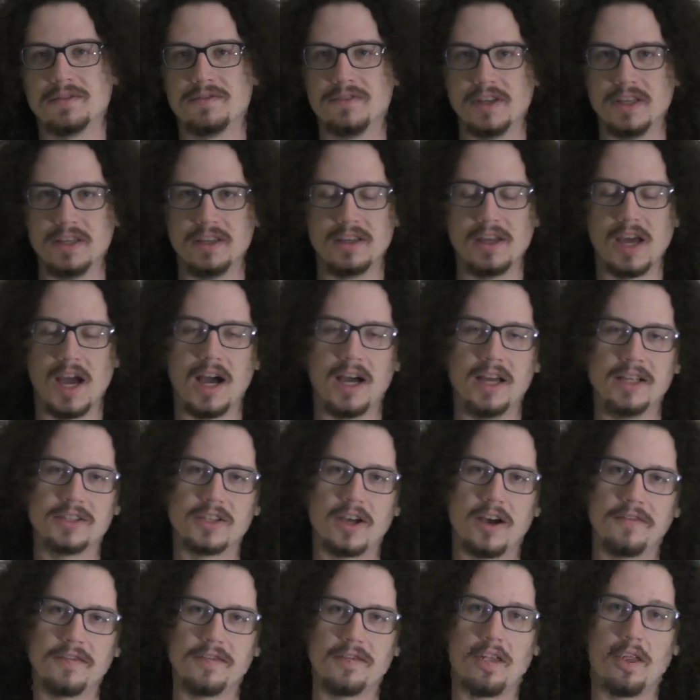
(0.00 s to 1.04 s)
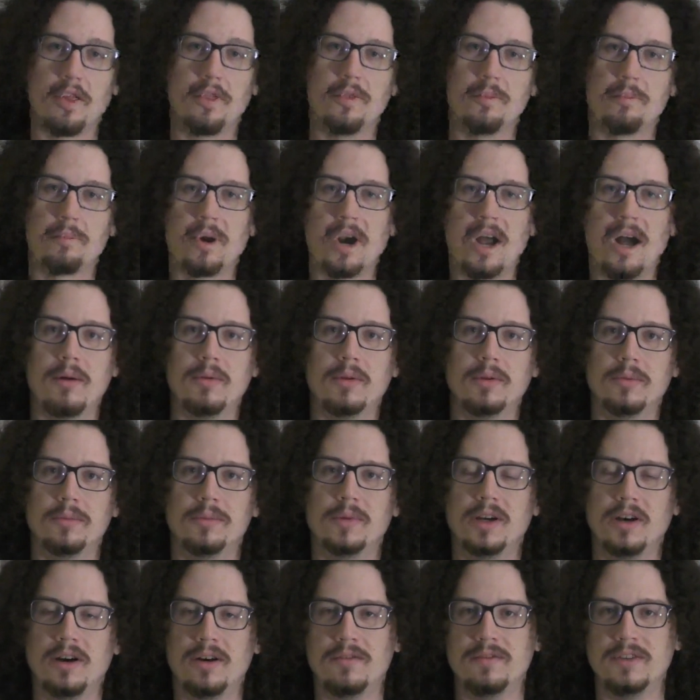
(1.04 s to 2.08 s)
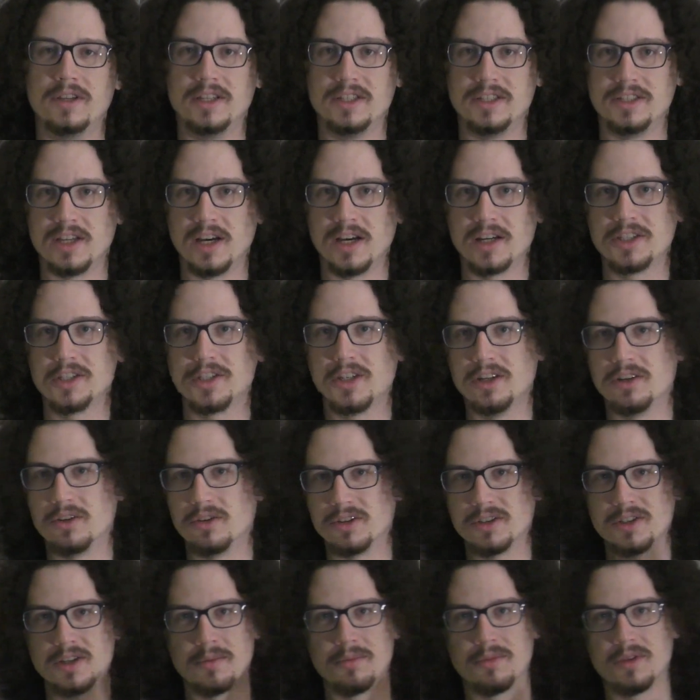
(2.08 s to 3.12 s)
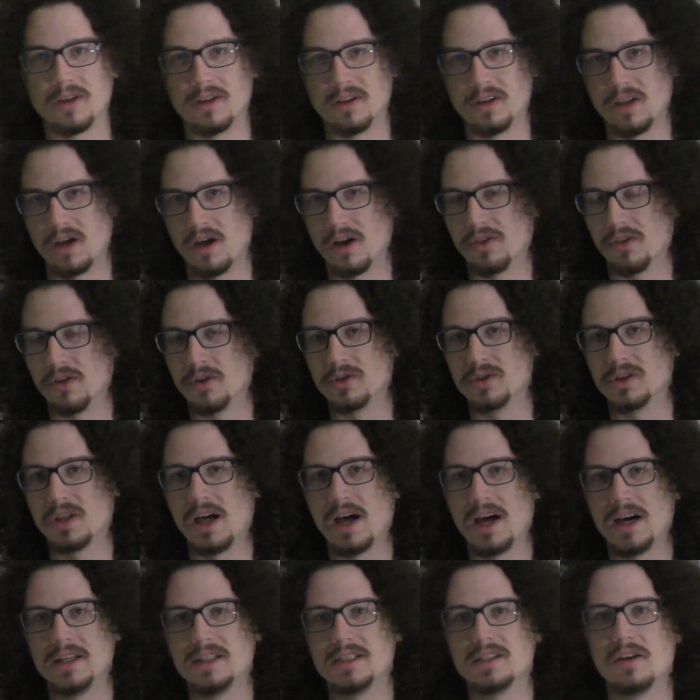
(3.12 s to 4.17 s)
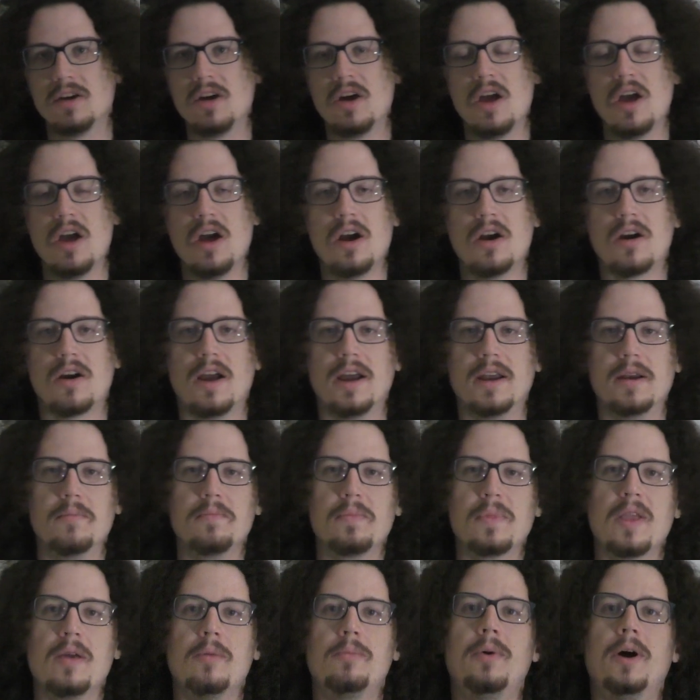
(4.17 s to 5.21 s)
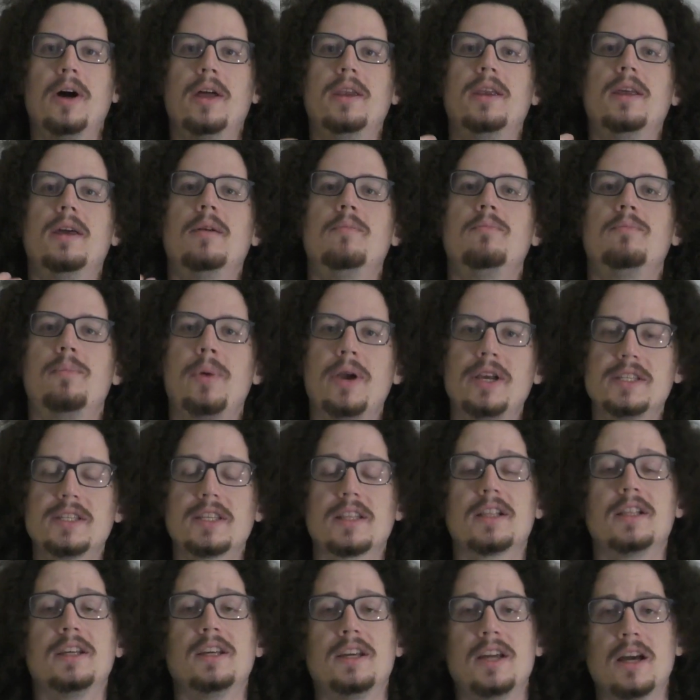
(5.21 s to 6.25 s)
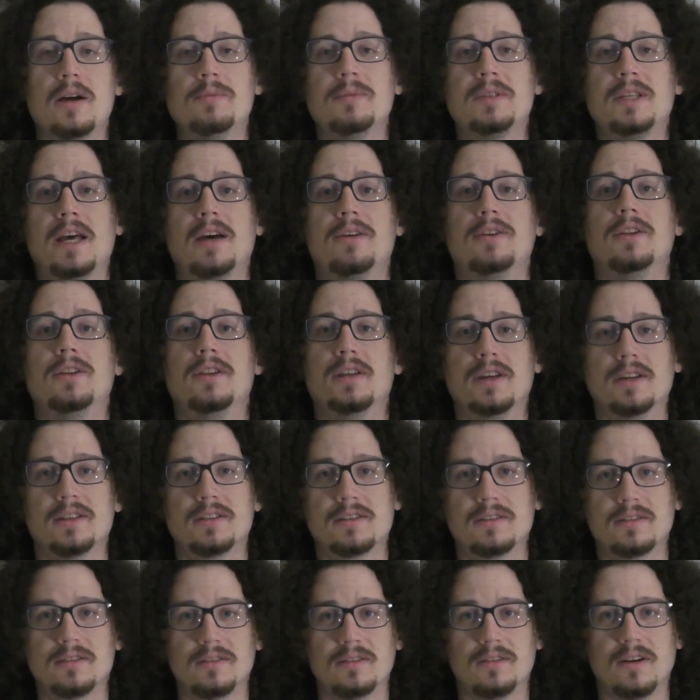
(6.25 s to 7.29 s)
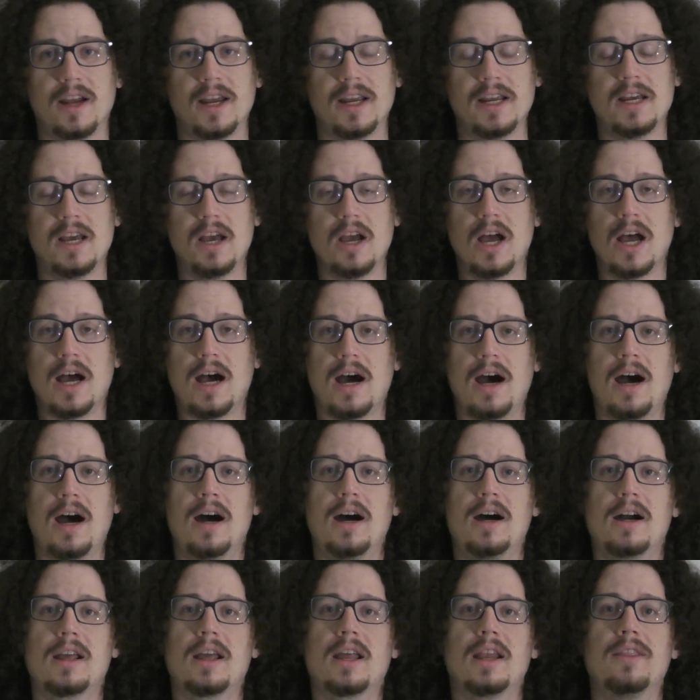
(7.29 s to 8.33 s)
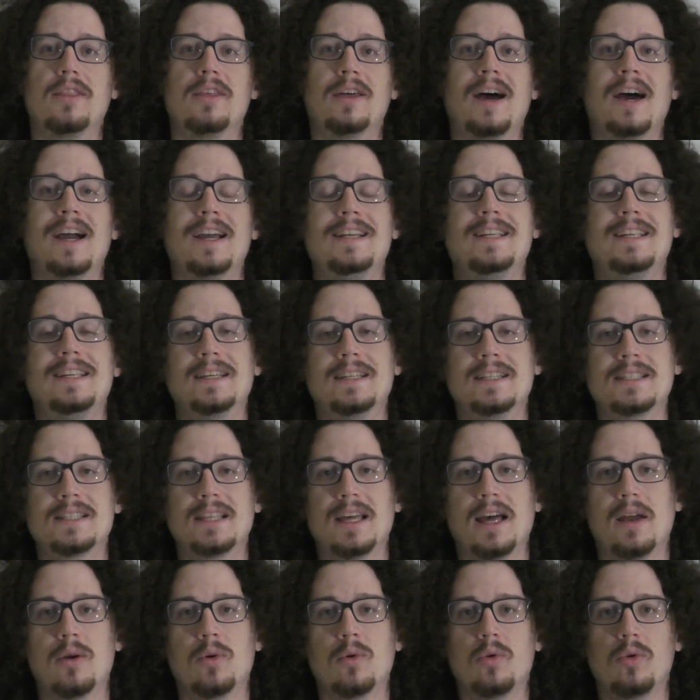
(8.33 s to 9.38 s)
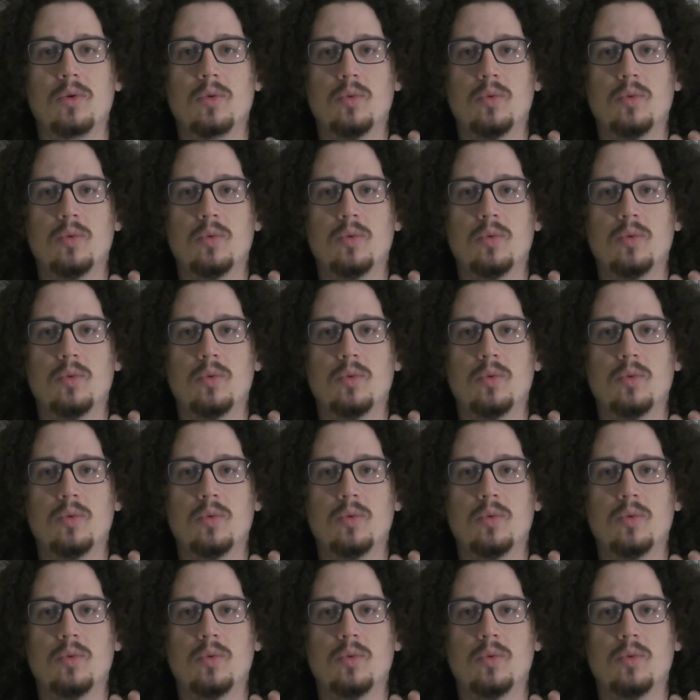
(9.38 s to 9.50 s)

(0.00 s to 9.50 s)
this has to do with, I think in philosophy, it's often called the problem of induction or something along those lines,